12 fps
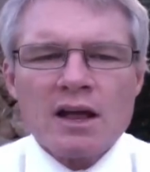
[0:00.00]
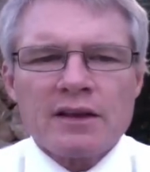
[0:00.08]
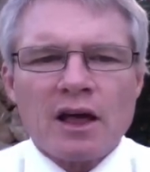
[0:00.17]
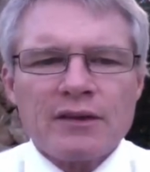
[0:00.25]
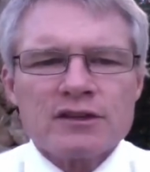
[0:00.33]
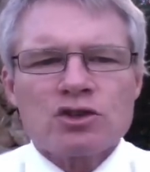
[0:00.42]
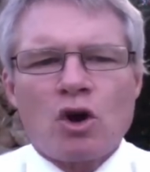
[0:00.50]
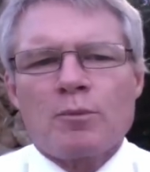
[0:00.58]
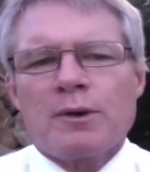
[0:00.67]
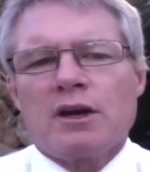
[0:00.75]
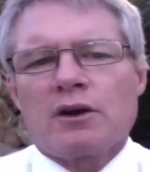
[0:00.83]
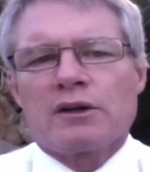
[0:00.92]
Now this
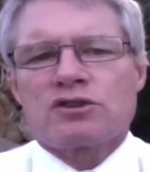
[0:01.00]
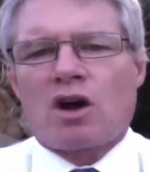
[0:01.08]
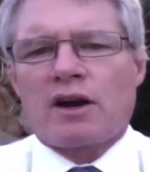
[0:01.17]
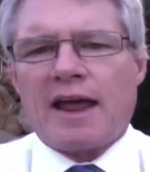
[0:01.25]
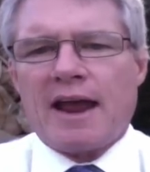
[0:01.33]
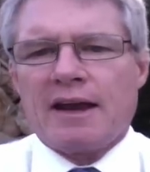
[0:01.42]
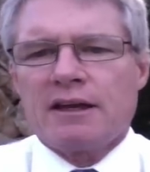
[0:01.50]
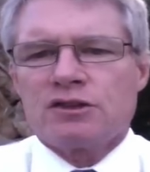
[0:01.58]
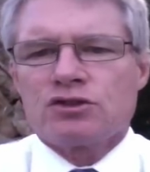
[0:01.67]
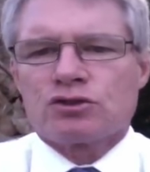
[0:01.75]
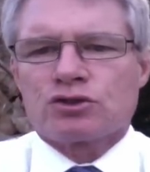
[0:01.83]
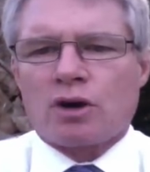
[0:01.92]
home here is on
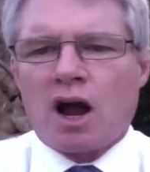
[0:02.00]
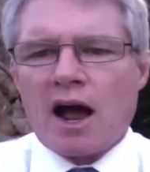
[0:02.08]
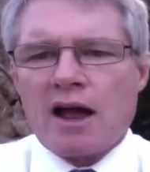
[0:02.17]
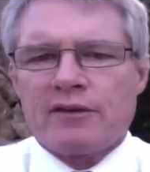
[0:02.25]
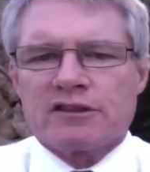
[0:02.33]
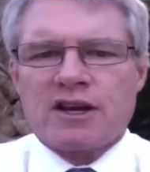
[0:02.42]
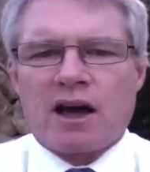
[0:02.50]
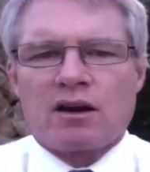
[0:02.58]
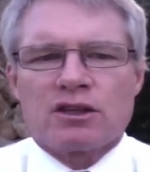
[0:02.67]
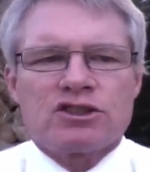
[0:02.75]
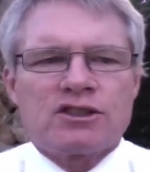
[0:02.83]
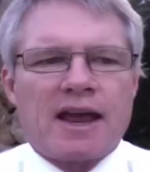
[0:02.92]
Angel Drive. It's out
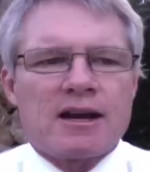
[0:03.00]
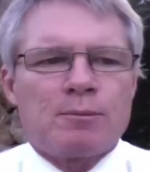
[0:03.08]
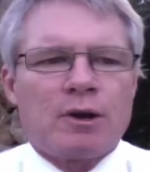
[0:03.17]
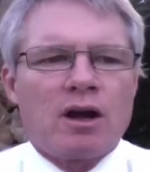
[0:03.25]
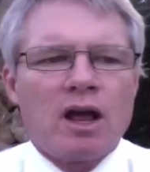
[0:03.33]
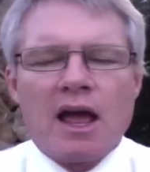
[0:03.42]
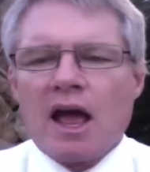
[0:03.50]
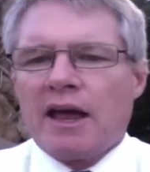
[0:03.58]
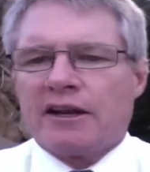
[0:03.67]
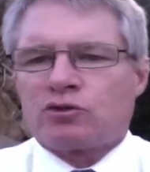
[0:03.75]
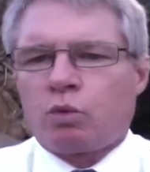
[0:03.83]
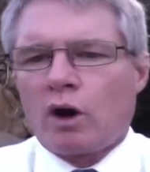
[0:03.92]
on Sanibel.
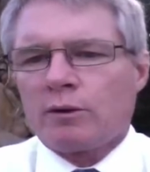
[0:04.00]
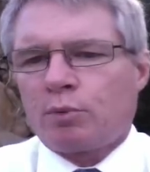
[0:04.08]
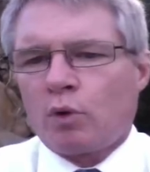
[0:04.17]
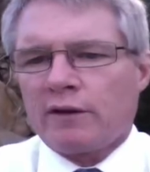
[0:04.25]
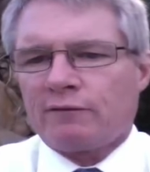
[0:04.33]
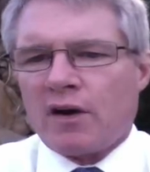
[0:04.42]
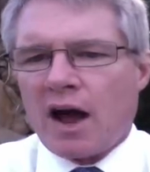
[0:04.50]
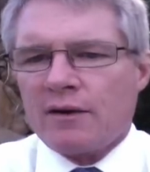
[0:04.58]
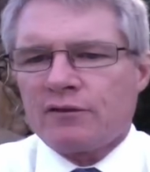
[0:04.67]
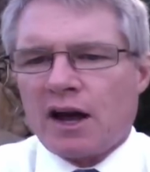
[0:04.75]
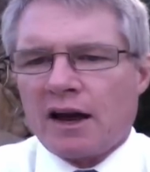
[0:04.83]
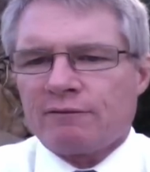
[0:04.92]
It's
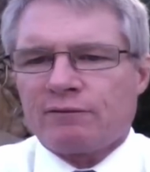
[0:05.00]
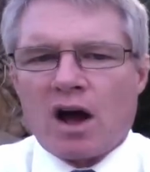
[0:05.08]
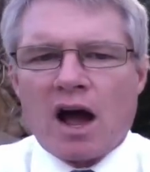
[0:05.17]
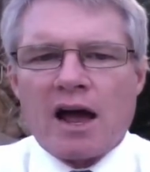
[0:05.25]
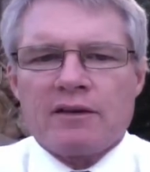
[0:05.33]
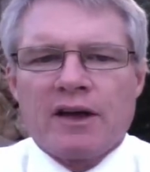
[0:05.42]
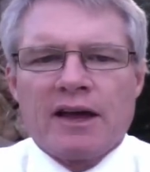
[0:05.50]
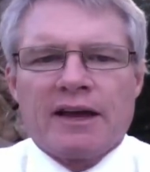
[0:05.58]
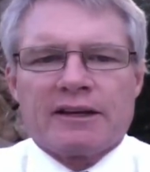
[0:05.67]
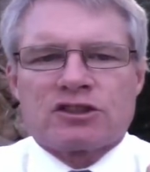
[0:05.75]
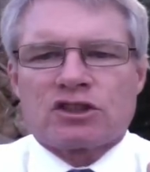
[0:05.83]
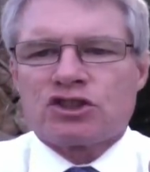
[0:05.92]
1.595.
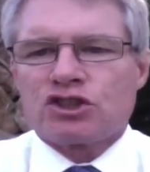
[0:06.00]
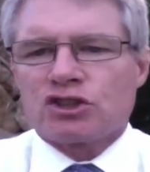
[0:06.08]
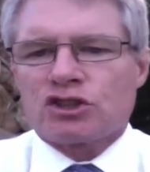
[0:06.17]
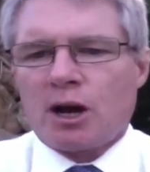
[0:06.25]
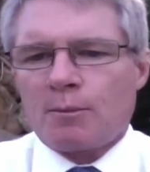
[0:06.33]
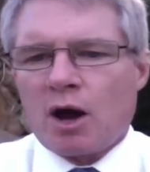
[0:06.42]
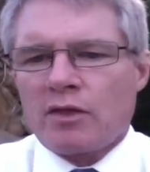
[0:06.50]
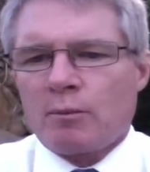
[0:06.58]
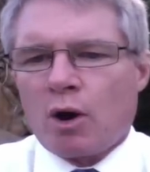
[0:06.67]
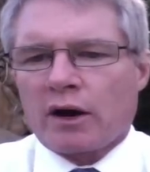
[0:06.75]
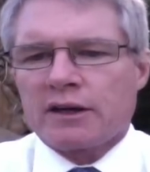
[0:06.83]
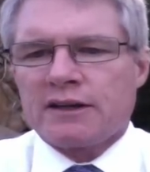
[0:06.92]
It's just come on the
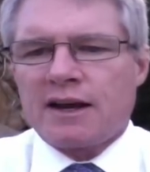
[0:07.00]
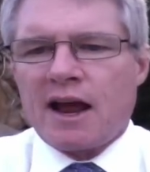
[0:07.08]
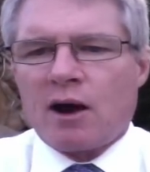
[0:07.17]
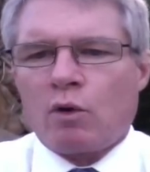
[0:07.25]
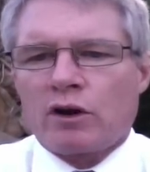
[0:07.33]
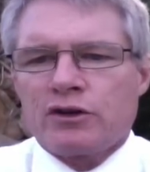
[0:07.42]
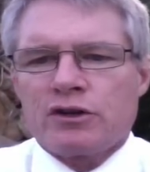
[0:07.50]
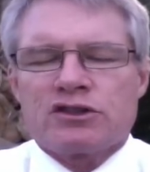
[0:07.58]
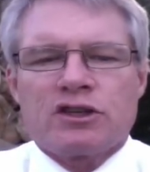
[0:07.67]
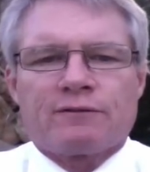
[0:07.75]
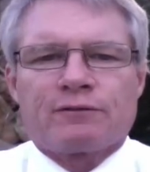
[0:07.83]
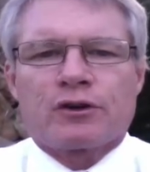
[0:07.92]
market today. I wanted you to
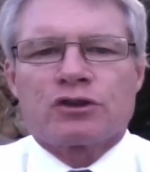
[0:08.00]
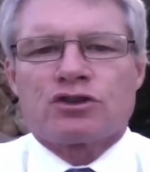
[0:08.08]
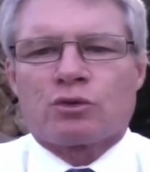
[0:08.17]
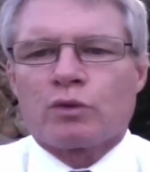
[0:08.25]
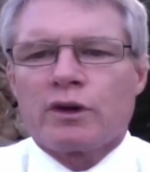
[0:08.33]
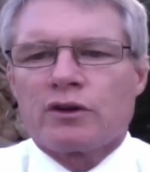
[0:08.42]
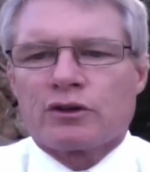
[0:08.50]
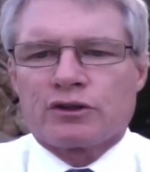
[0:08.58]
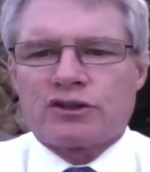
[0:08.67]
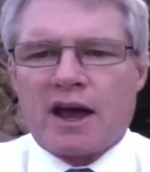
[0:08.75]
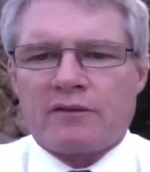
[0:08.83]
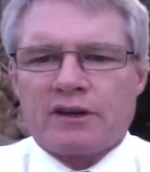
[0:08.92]
see it first. The
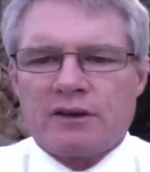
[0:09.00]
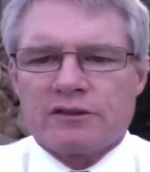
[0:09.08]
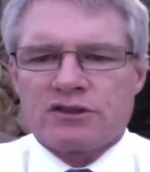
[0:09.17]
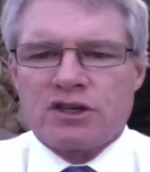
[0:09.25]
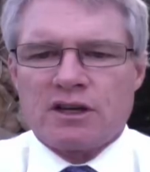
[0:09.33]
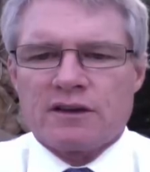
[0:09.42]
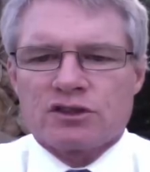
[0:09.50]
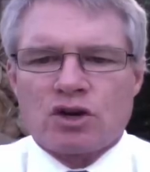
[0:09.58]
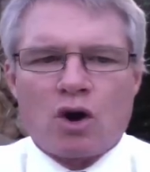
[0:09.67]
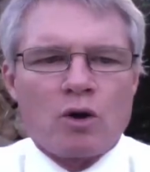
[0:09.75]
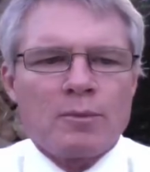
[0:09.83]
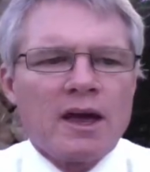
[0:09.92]
realtors haven't even seen this
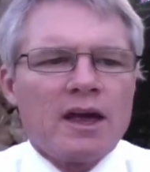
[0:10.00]
home.